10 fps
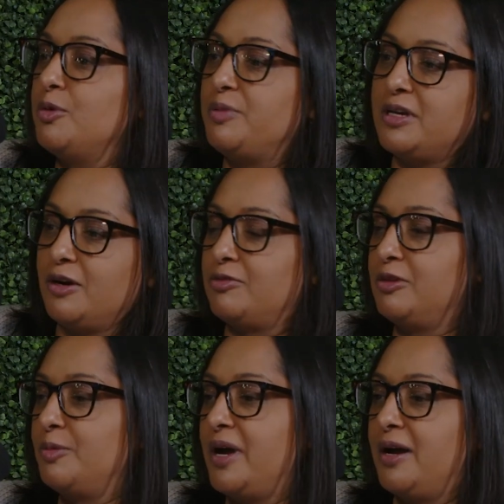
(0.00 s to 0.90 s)
would be
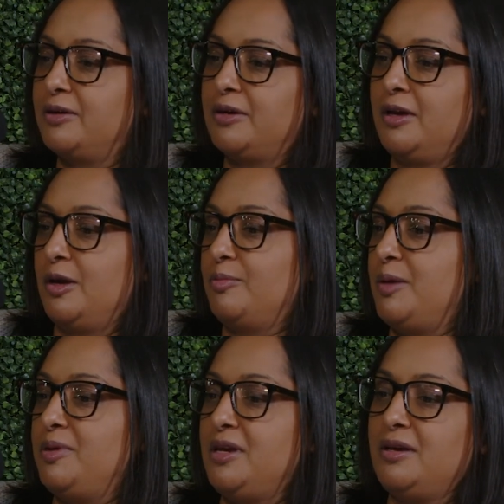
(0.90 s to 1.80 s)
careful about
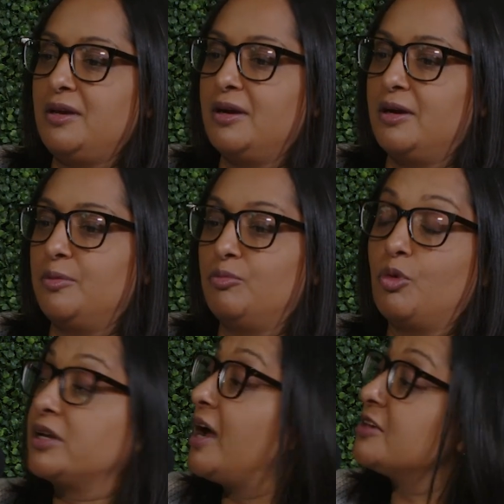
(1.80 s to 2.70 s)
maybe um,
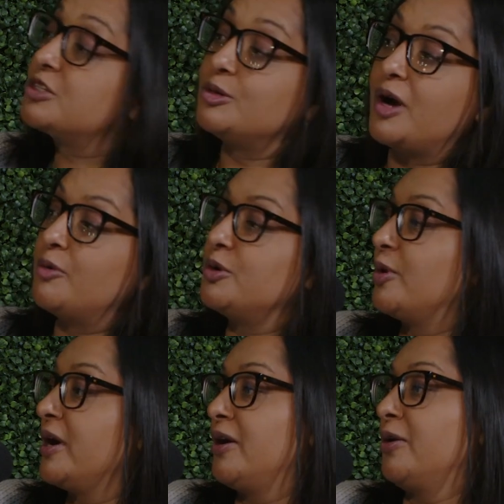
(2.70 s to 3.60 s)
what costume I would
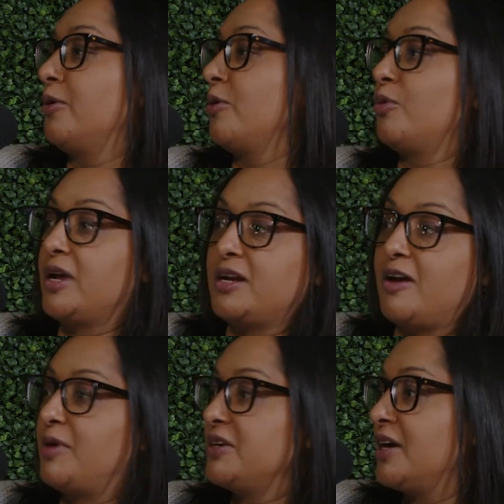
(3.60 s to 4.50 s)
wear or what I'd
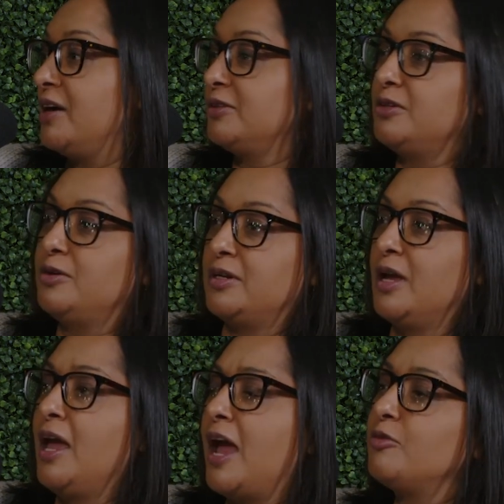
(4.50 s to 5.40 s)
have my child do, and
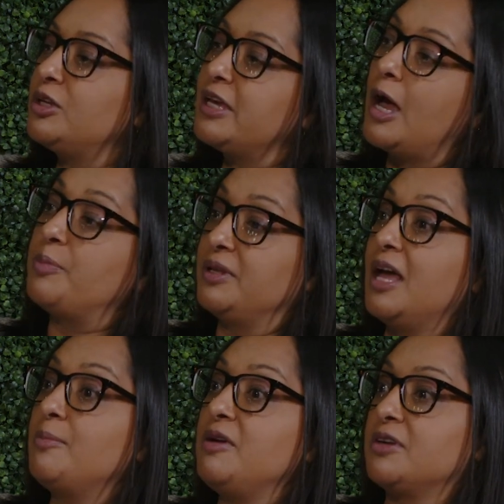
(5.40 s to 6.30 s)
and really helping
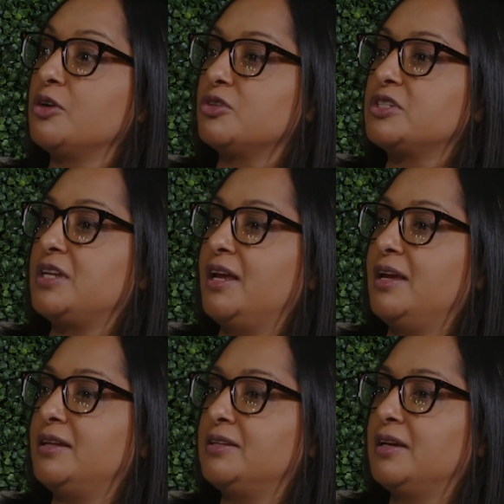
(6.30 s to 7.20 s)
them even
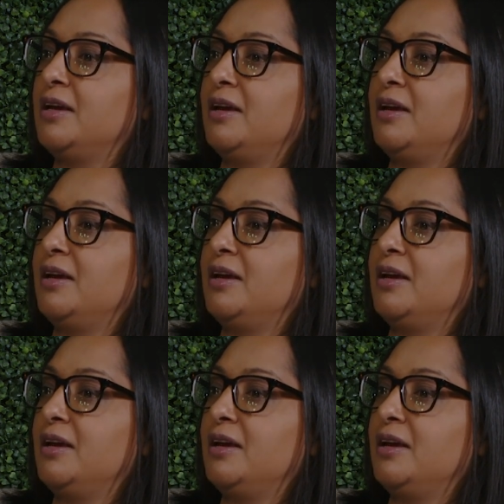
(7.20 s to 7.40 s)
understand.